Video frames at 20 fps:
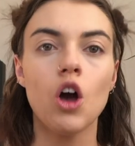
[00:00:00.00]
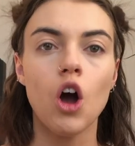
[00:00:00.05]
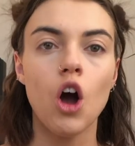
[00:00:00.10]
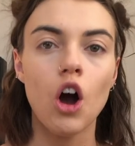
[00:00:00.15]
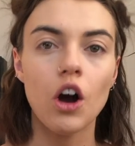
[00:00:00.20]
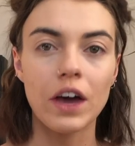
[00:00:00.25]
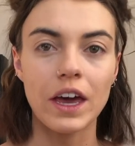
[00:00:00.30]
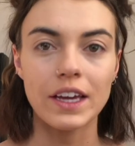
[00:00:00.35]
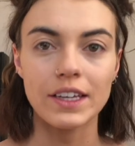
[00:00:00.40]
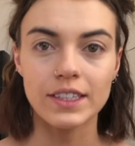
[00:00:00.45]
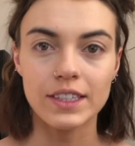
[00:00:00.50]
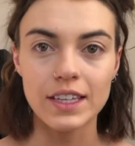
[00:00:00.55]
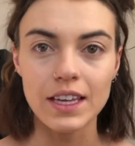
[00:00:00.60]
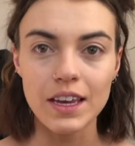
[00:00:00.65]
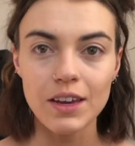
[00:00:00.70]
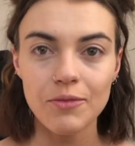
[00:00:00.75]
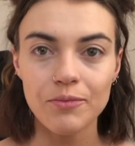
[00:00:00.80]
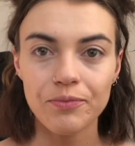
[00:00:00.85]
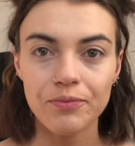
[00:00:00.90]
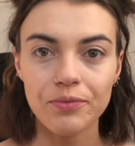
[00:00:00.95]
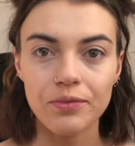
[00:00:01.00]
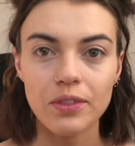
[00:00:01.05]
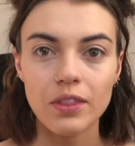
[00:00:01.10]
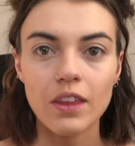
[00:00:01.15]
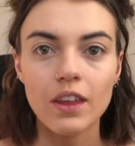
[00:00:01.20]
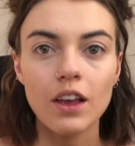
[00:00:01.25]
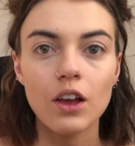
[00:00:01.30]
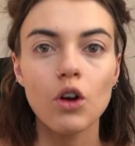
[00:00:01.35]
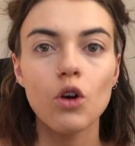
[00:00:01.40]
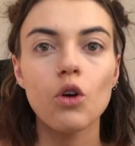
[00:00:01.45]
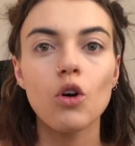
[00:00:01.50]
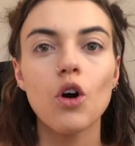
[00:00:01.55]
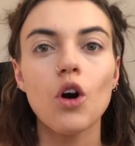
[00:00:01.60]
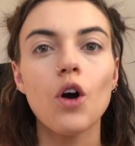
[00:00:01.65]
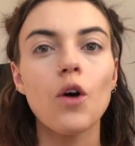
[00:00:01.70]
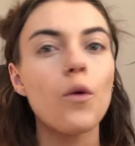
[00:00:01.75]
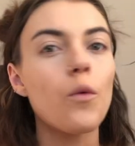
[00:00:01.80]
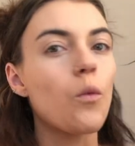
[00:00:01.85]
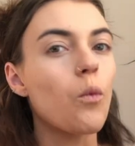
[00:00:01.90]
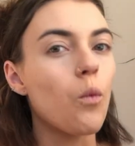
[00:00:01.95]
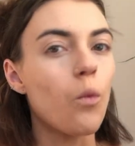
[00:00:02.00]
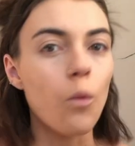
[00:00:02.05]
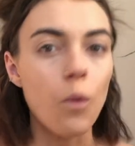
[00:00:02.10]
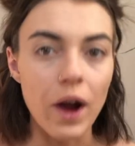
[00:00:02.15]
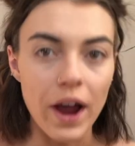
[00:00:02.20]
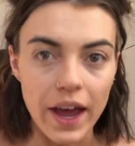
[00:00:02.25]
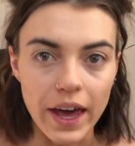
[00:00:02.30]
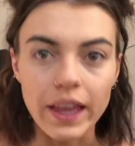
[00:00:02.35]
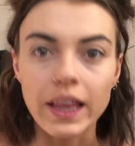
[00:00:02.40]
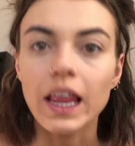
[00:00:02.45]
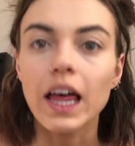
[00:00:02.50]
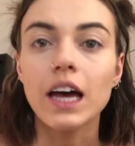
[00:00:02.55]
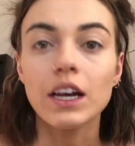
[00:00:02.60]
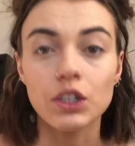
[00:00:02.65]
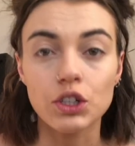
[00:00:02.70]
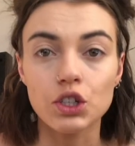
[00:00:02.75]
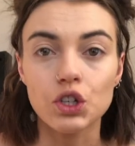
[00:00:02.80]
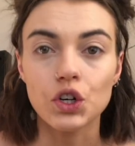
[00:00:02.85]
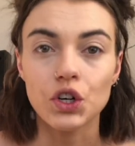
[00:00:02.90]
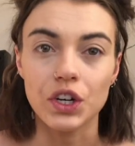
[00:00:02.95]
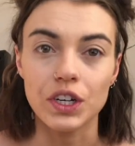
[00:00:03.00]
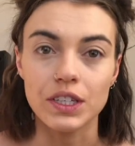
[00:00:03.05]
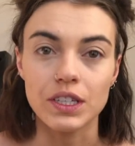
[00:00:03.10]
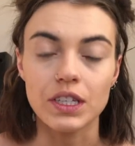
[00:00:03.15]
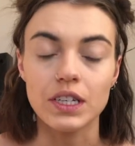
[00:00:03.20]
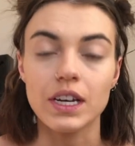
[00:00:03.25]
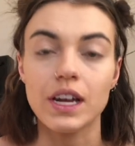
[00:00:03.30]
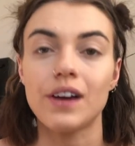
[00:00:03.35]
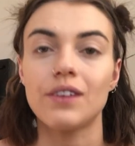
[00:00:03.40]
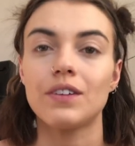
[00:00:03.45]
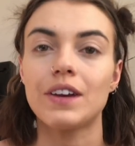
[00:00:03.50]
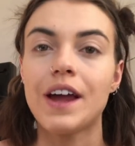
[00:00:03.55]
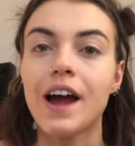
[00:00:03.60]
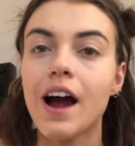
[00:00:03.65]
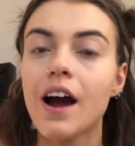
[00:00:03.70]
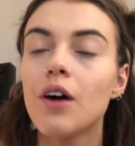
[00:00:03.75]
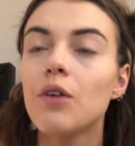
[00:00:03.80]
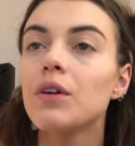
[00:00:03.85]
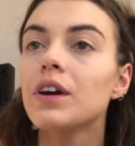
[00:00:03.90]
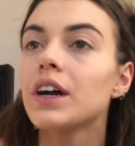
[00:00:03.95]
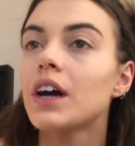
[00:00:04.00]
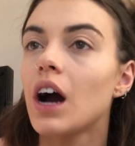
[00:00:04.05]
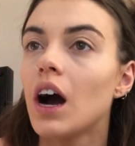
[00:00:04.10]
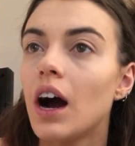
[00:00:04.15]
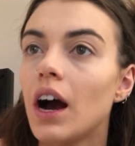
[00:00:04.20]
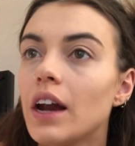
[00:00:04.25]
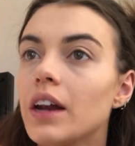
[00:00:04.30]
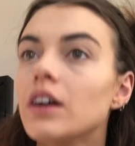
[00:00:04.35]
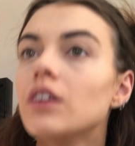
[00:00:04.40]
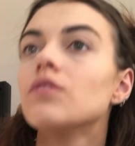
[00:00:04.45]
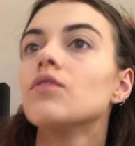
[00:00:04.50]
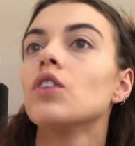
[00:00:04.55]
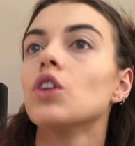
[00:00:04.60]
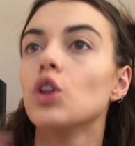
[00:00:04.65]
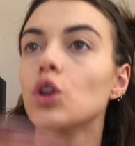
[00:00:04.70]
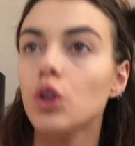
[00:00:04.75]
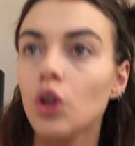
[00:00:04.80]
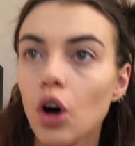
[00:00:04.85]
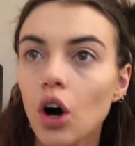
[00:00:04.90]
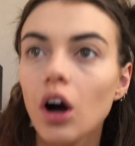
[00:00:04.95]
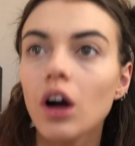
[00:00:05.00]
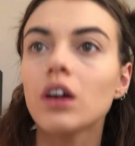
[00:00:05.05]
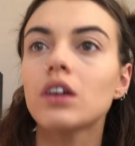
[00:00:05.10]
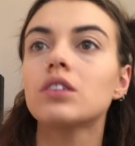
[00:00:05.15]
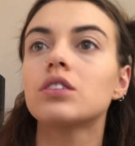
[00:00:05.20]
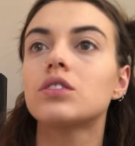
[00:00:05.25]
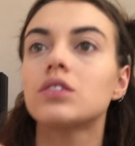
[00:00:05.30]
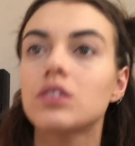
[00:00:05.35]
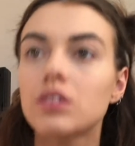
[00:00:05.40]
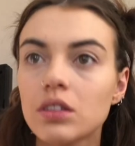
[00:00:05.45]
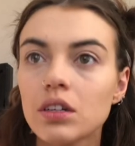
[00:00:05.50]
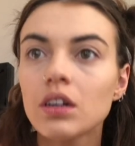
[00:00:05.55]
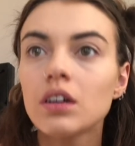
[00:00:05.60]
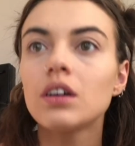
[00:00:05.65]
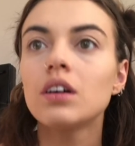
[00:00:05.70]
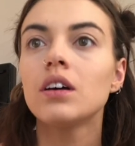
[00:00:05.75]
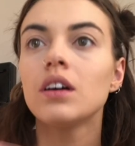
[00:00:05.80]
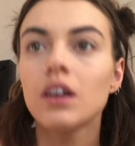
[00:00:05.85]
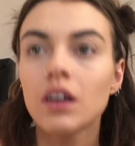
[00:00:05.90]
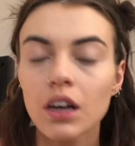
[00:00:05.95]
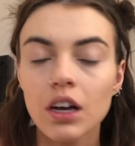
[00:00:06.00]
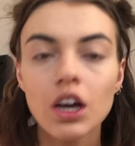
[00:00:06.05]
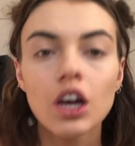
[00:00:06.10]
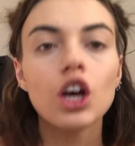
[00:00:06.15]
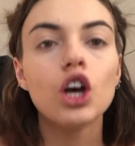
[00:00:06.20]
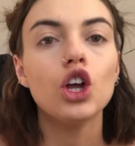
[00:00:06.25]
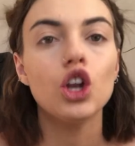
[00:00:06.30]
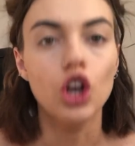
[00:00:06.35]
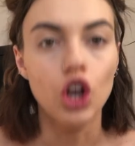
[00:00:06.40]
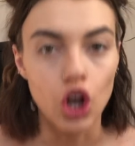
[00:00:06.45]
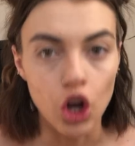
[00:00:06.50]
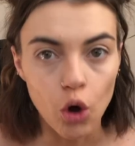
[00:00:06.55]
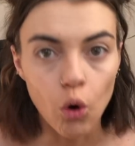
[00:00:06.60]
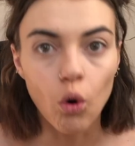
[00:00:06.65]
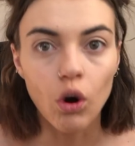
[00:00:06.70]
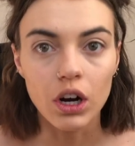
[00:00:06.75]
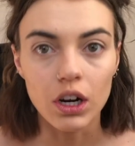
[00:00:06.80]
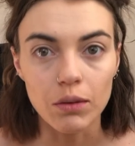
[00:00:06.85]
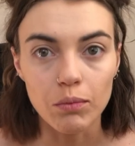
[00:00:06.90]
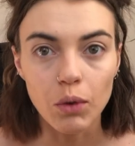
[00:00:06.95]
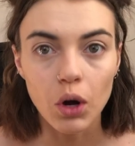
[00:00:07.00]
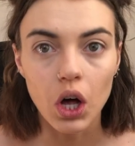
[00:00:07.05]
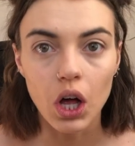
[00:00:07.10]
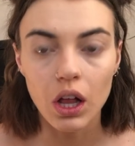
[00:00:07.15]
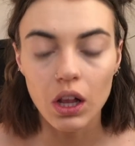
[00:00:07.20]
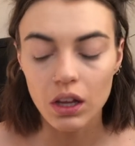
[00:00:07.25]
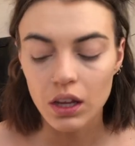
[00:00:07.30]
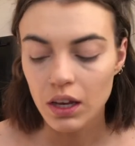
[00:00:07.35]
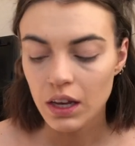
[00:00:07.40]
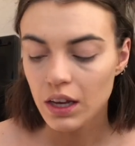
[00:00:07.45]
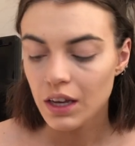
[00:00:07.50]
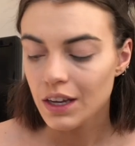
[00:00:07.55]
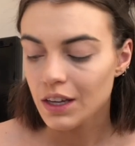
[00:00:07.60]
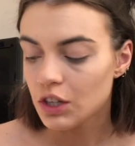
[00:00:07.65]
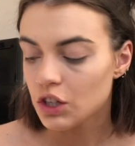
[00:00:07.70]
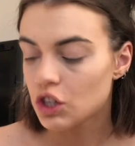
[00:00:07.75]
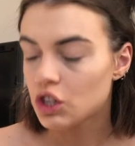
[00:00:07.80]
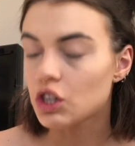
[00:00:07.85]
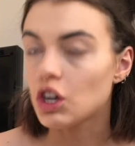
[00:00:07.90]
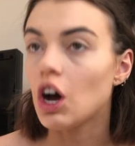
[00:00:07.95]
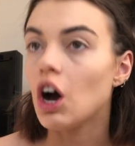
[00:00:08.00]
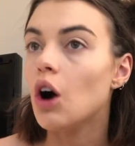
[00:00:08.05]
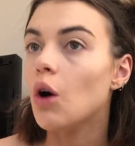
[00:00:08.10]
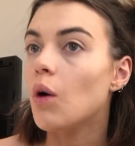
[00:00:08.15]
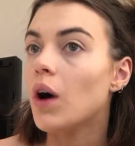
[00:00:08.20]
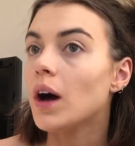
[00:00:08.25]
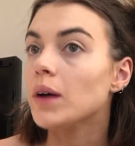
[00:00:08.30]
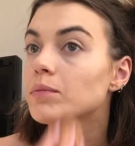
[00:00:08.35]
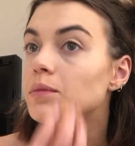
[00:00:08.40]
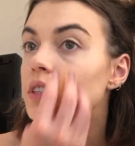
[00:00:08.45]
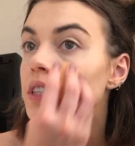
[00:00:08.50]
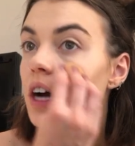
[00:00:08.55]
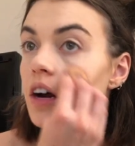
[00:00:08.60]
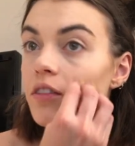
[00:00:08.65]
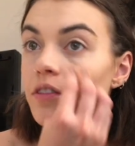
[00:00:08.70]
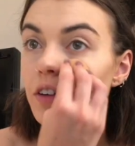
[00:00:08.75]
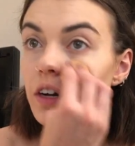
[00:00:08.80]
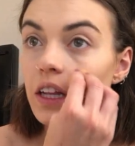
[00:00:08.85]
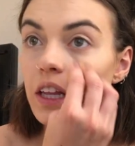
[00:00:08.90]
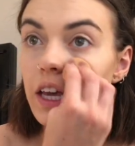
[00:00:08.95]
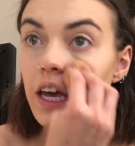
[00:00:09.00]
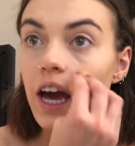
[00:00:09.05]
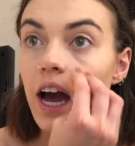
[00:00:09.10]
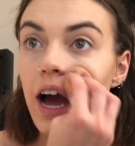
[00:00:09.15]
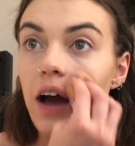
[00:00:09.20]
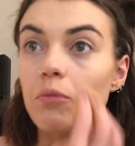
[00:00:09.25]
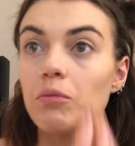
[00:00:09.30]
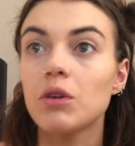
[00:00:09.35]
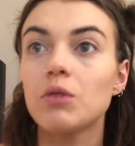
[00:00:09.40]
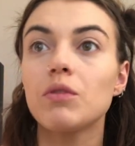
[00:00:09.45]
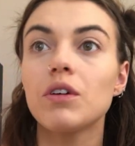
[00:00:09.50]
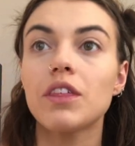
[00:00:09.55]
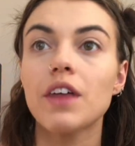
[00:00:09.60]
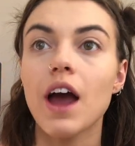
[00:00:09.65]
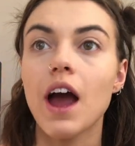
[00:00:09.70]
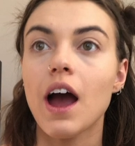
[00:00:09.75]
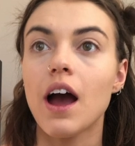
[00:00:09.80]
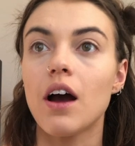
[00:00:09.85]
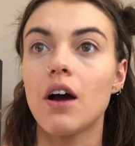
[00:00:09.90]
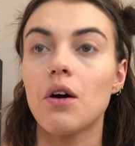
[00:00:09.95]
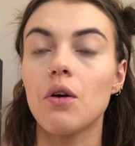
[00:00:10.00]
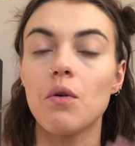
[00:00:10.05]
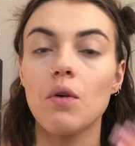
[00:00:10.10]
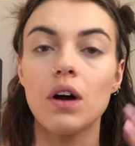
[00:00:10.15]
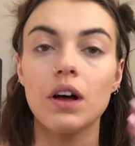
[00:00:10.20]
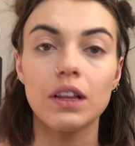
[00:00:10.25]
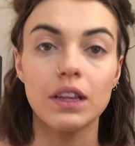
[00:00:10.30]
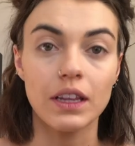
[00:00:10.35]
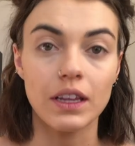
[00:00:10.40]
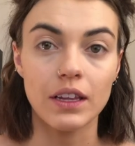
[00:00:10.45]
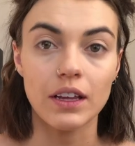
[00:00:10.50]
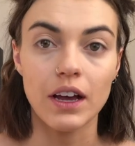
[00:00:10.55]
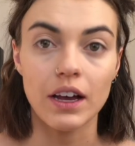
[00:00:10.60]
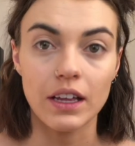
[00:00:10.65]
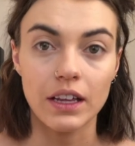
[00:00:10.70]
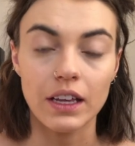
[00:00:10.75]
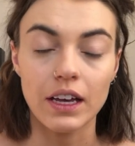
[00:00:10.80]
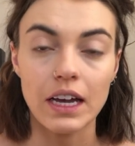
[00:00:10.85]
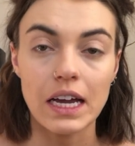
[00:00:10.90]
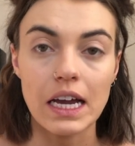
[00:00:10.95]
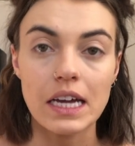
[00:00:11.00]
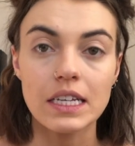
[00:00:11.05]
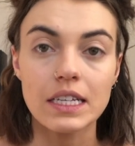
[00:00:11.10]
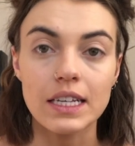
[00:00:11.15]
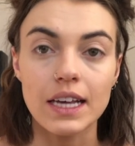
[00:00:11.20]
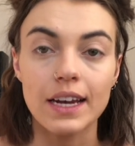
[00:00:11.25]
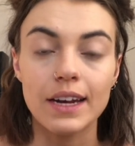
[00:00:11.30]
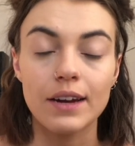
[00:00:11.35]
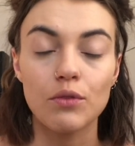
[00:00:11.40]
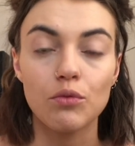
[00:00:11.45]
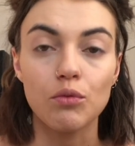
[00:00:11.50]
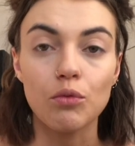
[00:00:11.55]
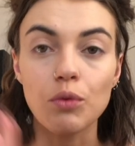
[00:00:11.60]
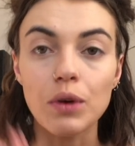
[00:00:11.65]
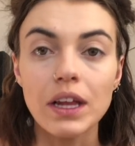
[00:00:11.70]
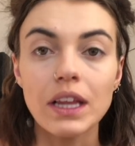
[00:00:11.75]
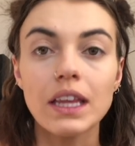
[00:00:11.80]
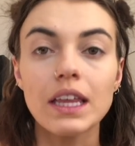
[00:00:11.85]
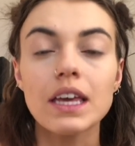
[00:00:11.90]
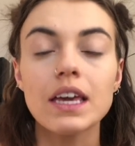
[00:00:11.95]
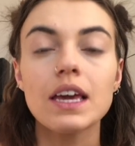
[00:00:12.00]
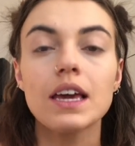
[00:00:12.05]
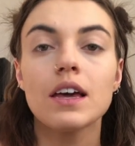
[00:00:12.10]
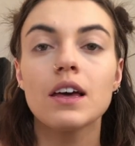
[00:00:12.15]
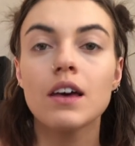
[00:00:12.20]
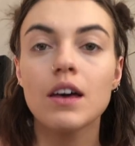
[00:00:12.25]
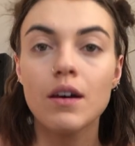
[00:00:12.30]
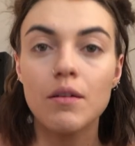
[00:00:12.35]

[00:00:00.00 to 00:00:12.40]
Okay, see? Way less crazy now. Now it kind of looks normal. So I'm definitely happy with how, like I said, it really